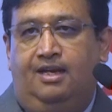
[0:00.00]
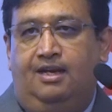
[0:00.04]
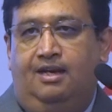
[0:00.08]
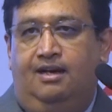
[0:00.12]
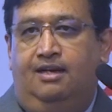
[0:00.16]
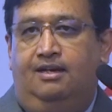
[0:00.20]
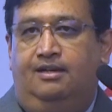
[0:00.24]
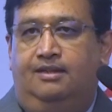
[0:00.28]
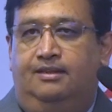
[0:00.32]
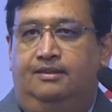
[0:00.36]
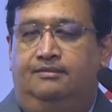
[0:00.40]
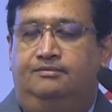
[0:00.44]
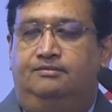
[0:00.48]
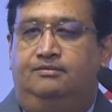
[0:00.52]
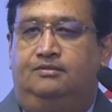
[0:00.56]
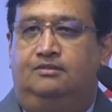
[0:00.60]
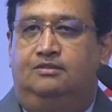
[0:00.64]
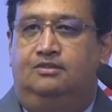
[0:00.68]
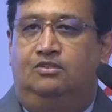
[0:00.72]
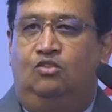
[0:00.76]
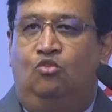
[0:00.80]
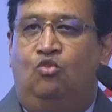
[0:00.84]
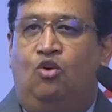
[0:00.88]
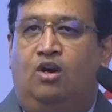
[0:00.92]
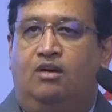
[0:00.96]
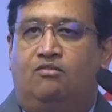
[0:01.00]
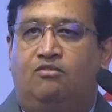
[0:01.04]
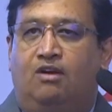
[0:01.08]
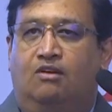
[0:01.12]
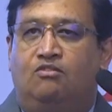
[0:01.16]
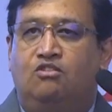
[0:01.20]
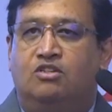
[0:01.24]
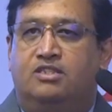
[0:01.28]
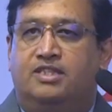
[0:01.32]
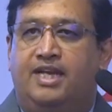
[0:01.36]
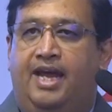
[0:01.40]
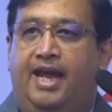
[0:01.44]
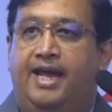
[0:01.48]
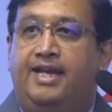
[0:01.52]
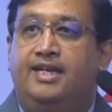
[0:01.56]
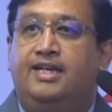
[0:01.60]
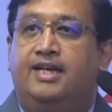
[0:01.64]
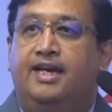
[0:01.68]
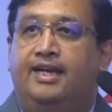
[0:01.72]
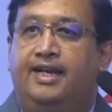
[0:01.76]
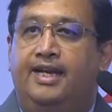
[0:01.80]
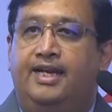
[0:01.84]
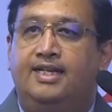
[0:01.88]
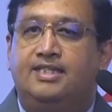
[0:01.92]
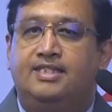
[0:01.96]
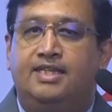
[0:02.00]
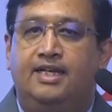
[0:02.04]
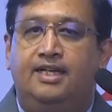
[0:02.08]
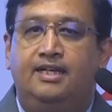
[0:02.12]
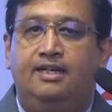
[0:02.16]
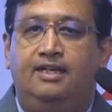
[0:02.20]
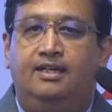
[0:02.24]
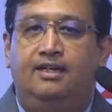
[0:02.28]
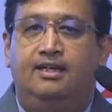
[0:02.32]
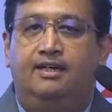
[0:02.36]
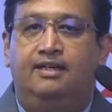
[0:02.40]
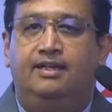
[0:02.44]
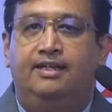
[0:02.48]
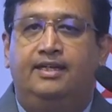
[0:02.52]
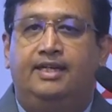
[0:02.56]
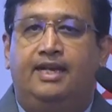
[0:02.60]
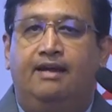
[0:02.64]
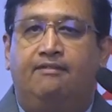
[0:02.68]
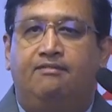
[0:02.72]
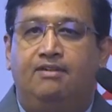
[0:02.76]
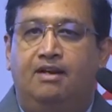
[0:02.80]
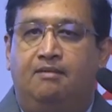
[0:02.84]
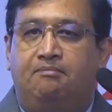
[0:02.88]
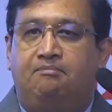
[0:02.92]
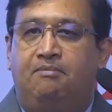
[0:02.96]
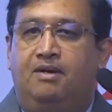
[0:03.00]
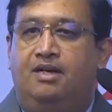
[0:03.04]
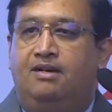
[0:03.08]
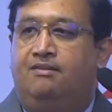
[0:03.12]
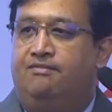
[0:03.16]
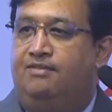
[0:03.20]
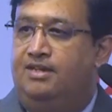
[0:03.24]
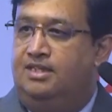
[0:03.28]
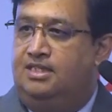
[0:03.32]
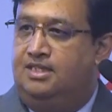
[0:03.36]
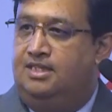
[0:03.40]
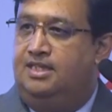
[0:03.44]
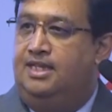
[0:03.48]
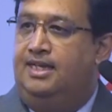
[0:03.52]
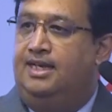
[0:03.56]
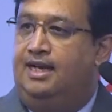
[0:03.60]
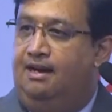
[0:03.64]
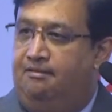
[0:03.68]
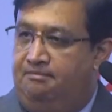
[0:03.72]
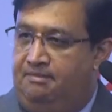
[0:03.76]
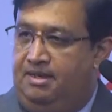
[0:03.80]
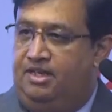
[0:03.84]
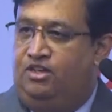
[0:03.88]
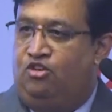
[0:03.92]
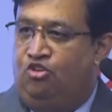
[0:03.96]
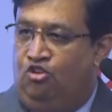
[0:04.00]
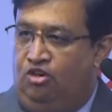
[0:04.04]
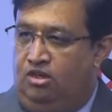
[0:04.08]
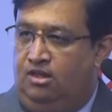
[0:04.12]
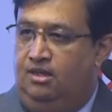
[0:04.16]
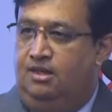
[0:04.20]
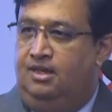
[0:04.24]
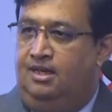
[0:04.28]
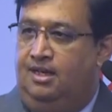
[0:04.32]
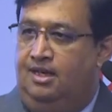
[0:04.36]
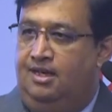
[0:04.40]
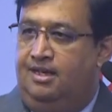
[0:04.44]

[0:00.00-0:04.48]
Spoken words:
what one would say, encouraging development which the government took,